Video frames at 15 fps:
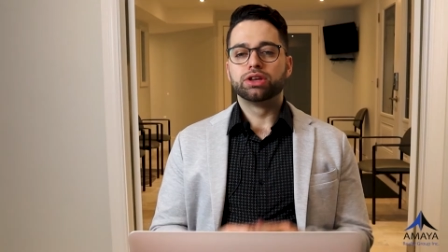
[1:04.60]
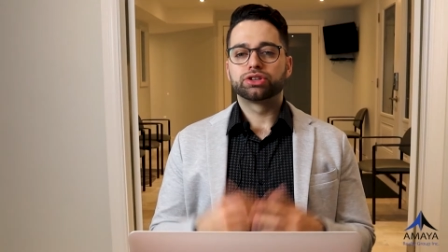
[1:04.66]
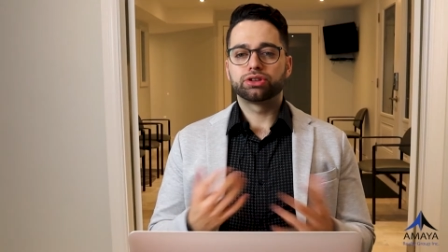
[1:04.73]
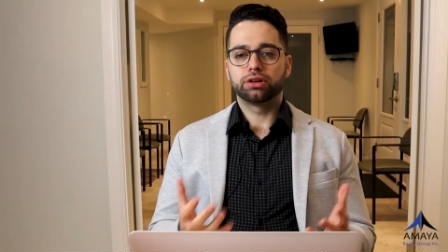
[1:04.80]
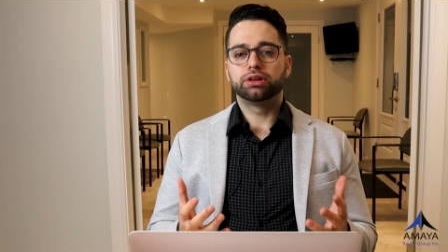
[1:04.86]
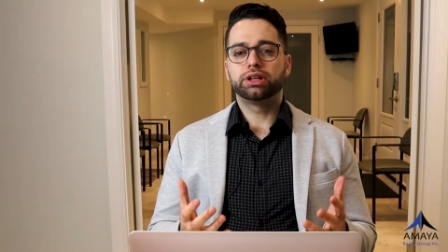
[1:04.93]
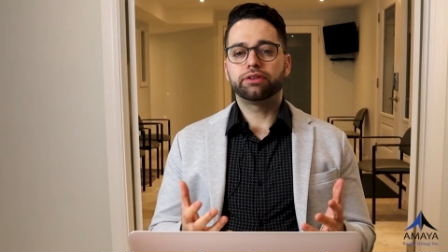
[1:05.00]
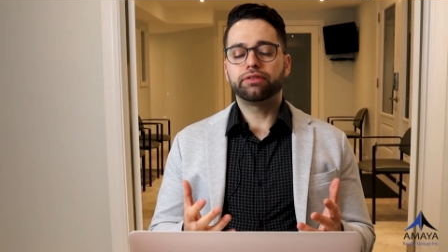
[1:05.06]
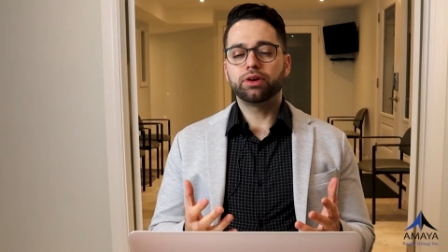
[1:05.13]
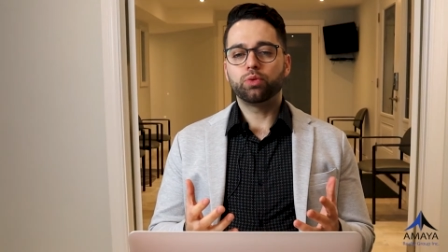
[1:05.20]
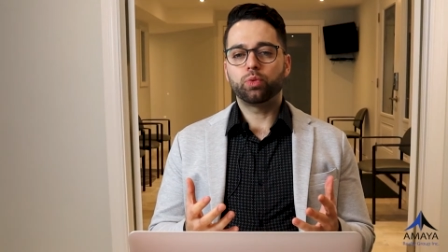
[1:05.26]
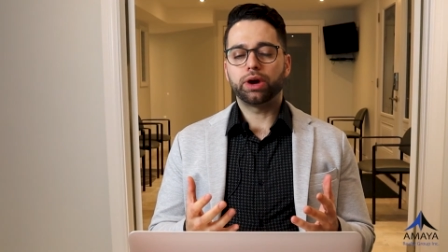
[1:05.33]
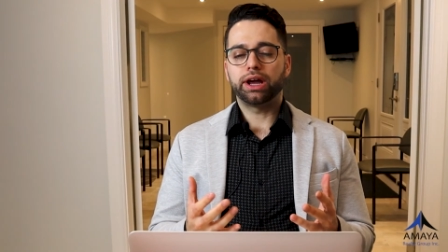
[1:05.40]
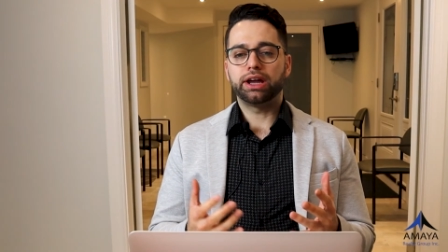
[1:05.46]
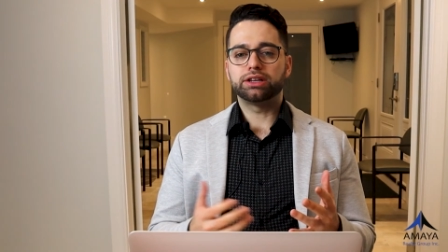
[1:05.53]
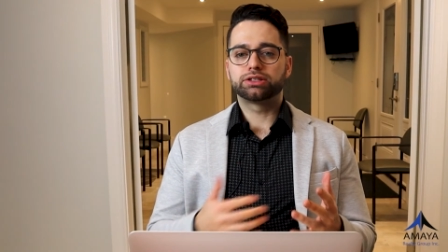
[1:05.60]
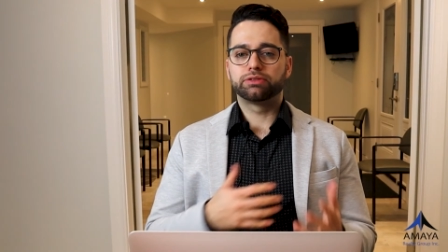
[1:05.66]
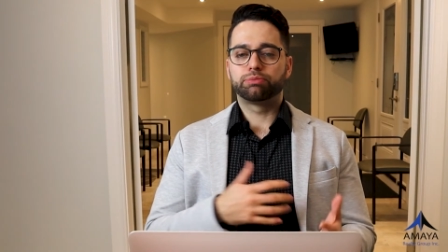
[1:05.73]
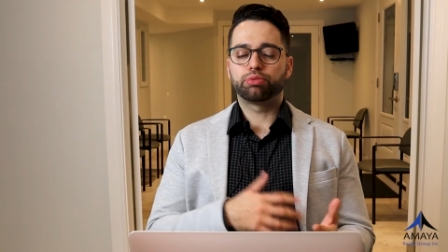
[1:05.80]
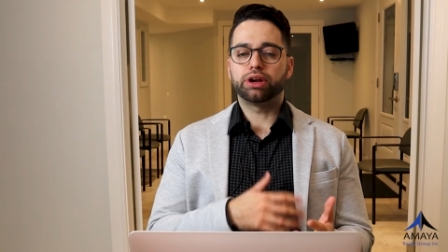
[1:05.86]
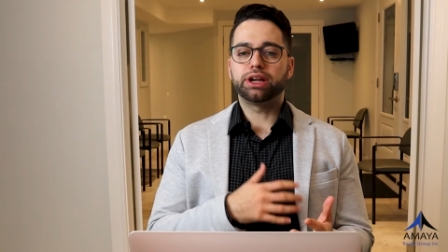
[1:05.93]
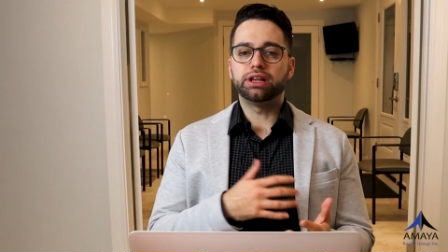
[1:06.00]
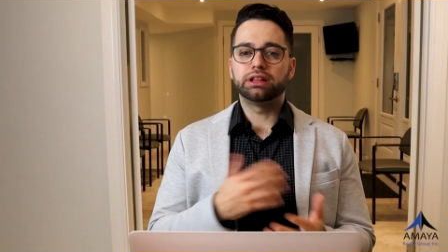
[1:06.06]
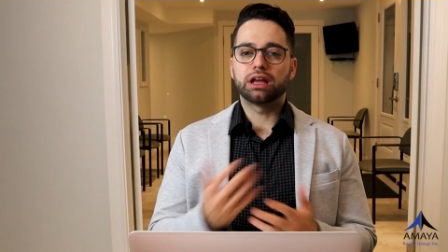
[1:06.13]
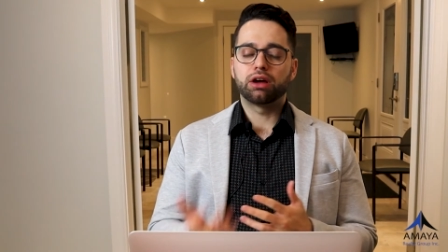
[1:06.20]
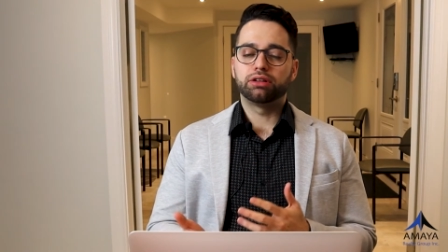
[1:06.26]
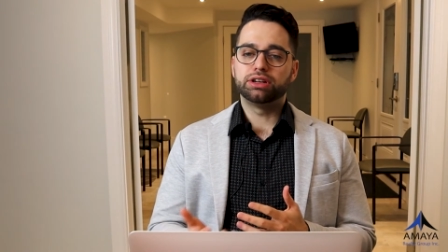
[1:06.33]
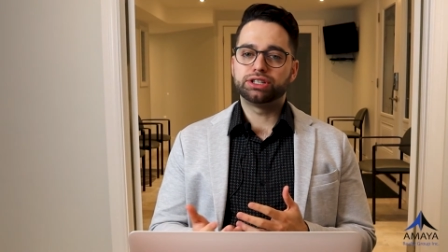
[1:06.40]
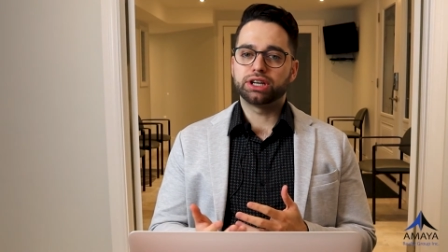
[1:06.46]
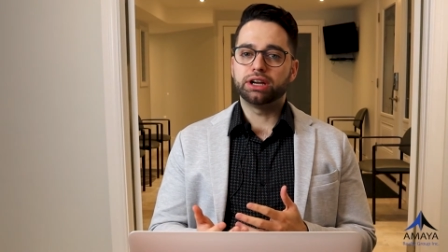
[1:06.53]
So there are different ways of breaking
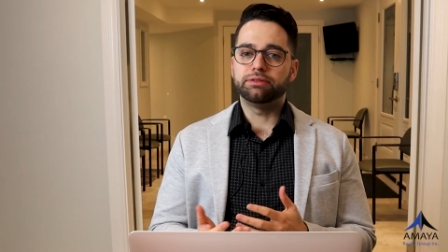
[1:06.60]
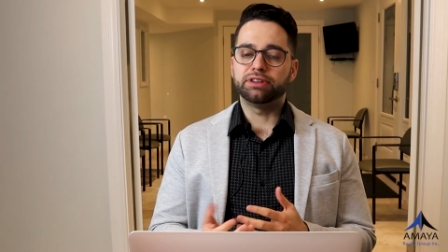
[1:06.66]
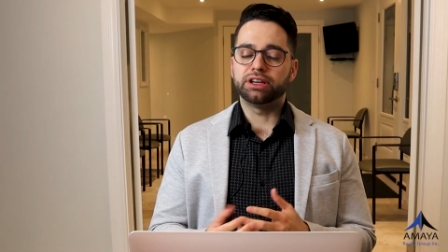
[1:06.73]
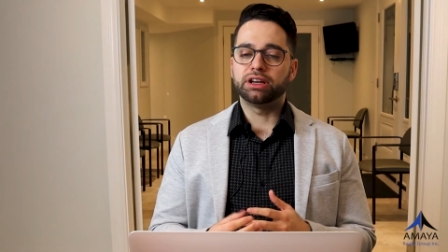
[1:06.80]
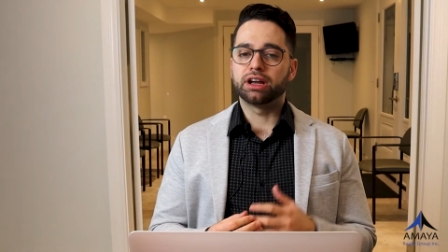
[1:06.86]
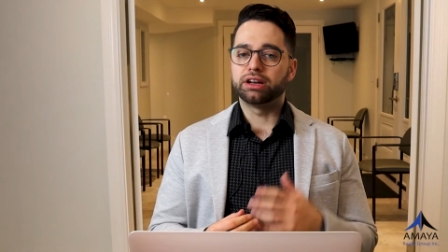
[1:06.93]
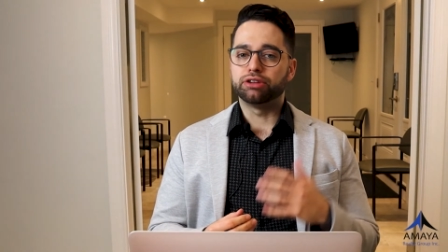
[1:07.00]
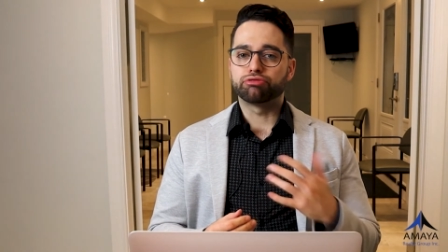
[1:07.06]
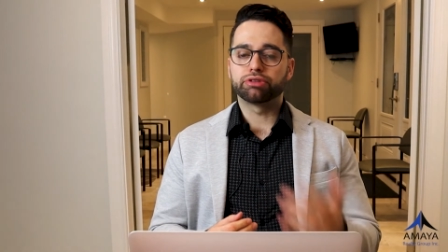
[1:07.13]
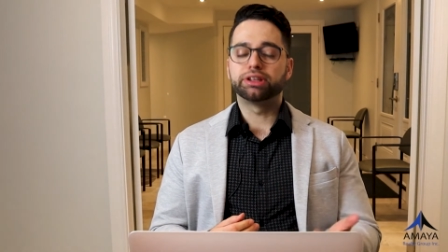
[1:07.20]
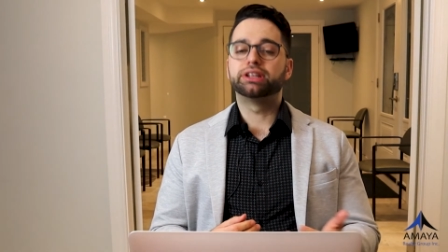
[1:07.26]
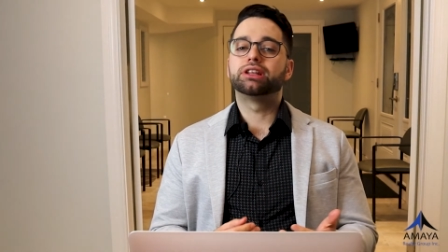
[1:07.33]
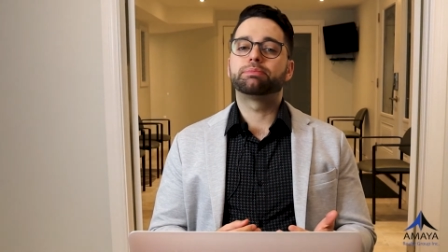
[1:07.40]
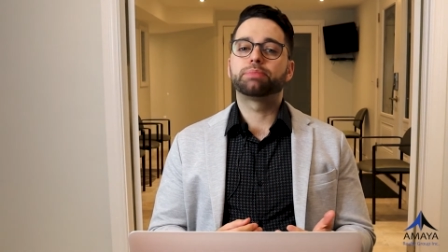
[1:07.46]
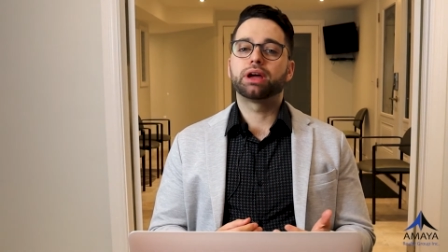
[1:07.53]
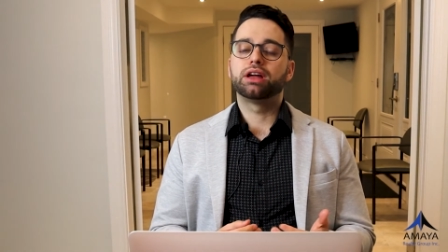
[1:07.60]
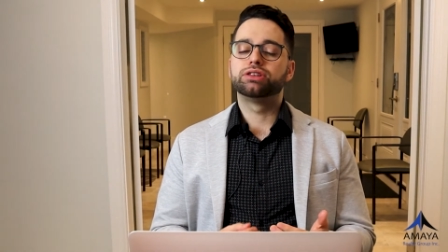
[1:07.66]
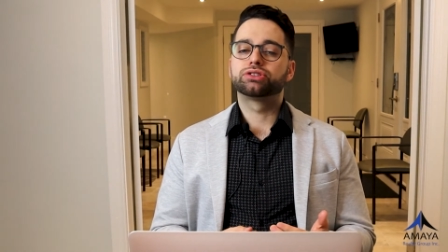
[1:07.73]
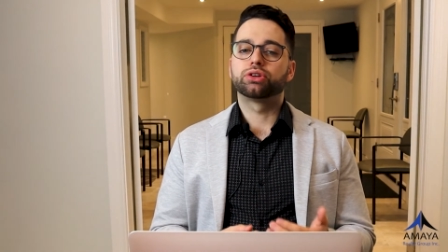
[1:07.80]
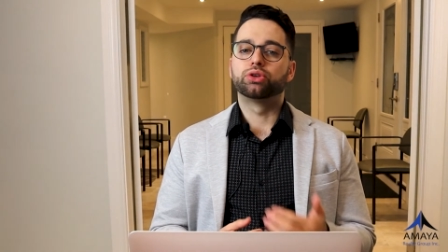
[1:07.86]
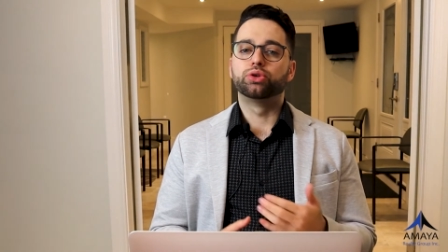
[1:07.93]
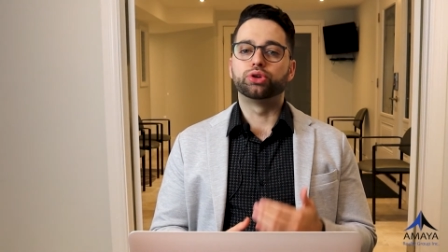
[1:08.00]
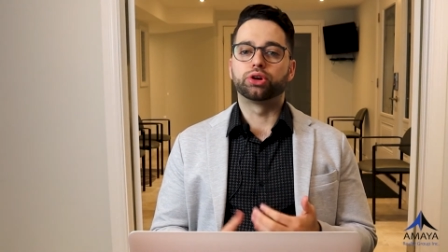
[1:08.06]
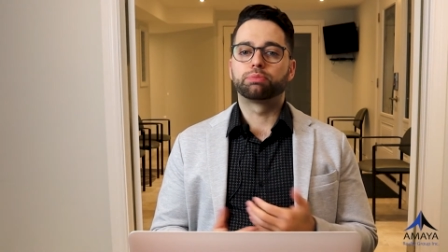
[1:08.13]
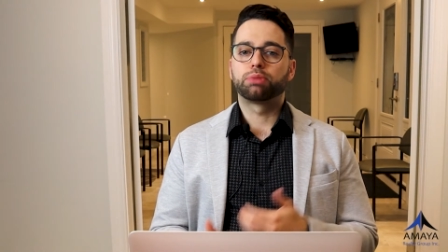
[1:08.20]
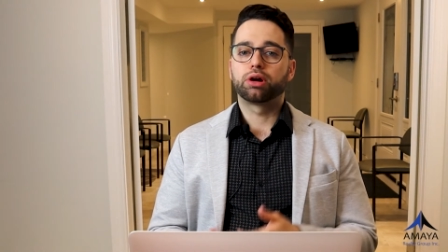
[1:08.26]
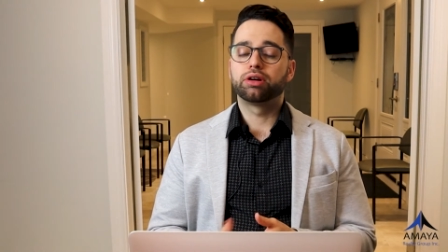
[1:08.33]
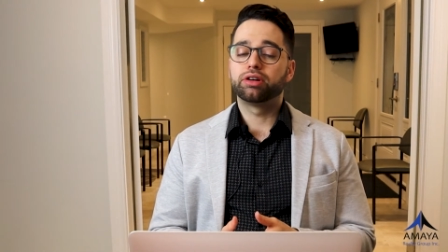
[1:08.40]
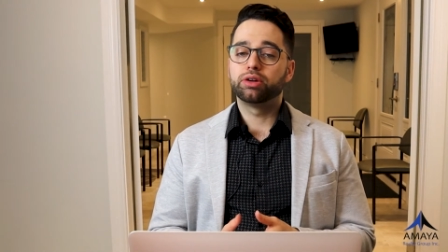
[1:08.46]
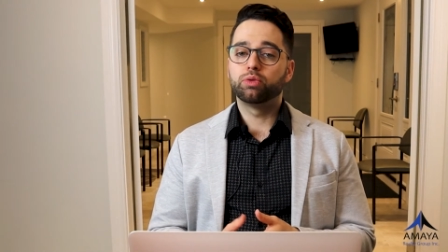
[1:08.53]
down a JV, and it really depends on who you're
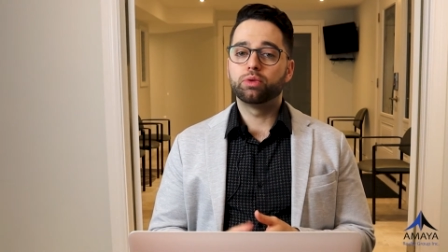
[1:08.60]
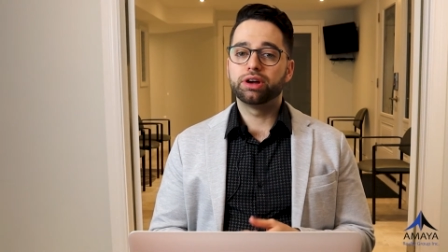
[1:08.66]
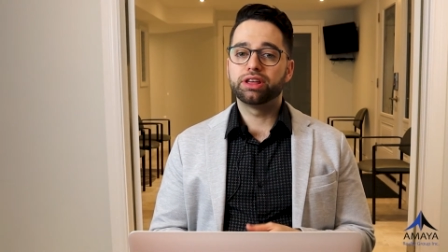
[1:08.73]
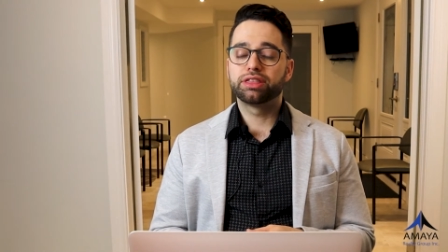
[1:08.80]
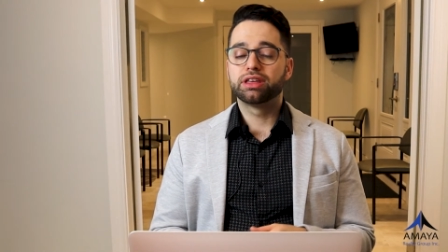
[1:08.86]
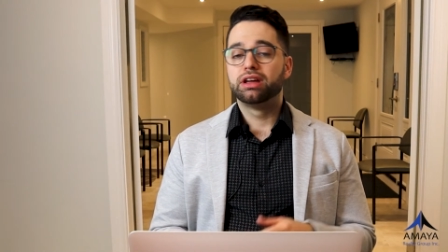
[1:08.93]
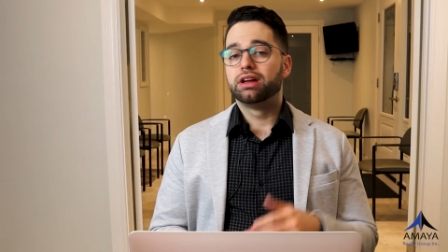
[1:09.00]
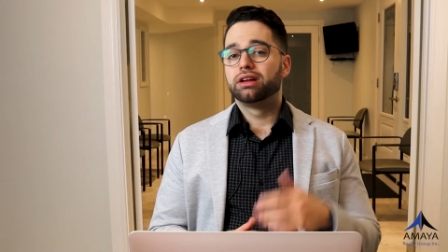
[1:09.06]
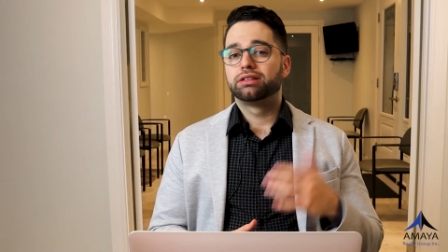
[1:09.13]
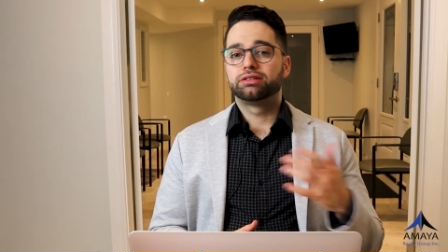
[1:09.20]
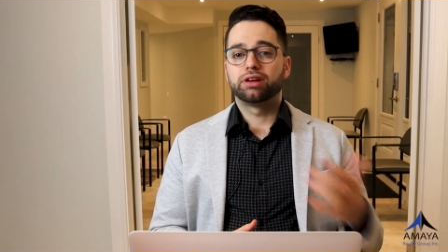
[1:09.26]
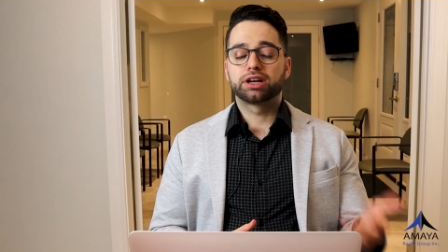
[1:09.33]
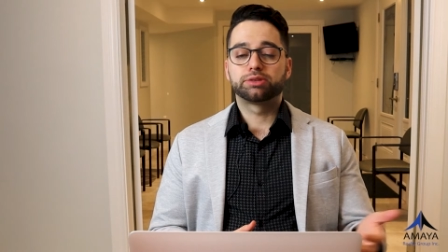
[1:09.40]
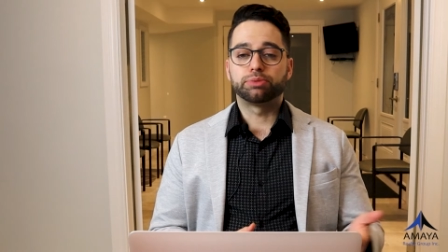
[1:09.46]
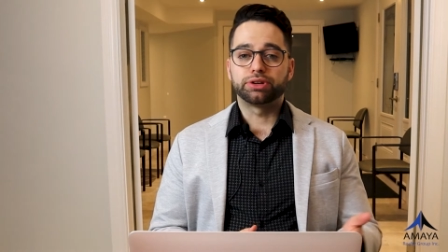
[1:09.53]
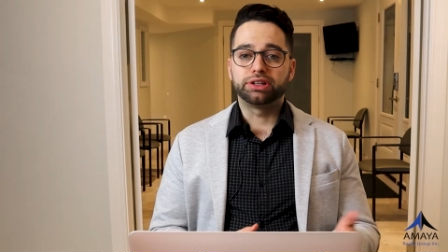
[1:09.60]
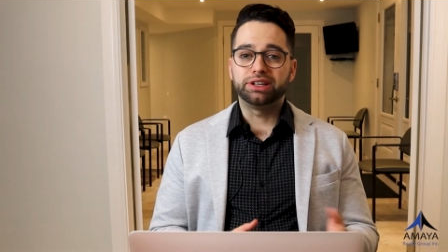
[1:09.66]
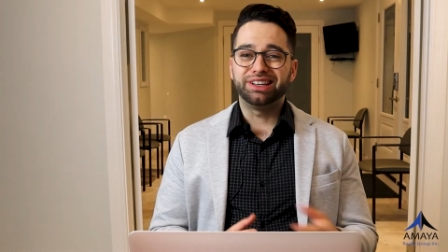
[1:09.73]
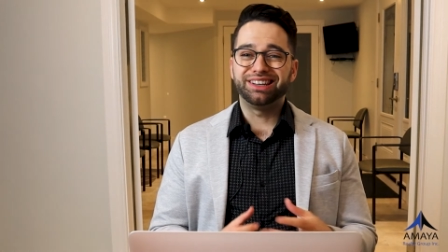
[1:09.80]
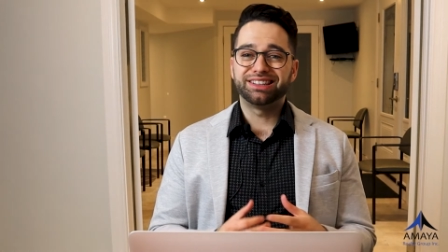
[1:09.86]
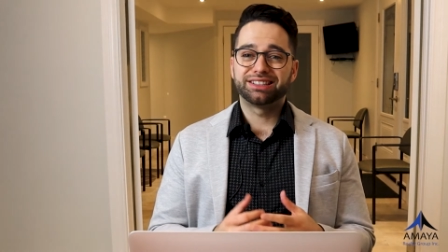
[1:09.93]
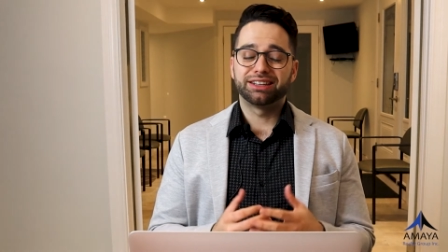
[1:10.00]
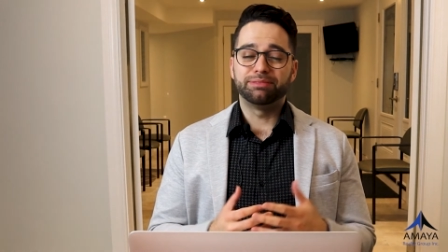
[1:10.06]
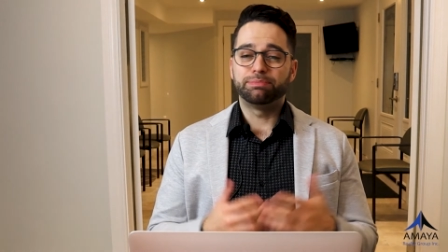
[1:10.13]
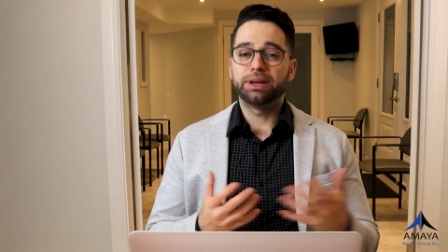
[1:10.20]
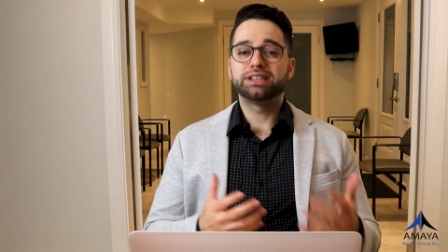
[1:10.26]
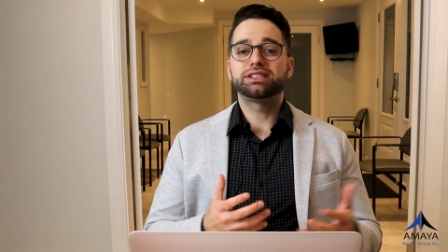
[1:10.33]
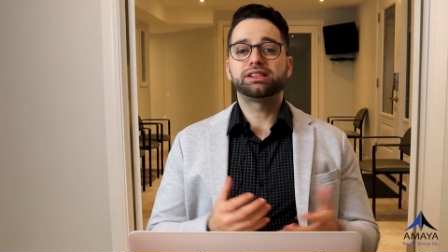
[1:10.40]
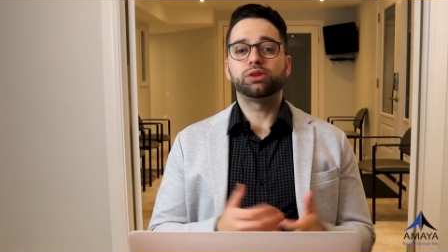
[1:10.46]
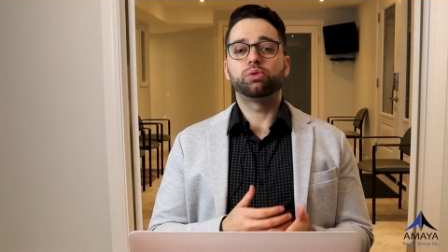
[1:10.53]
partnering with, their expertise, and
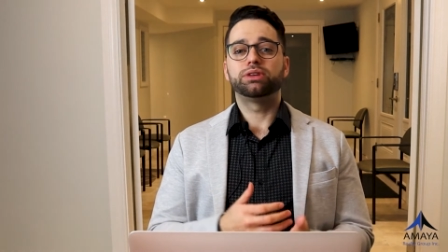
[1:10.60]
basically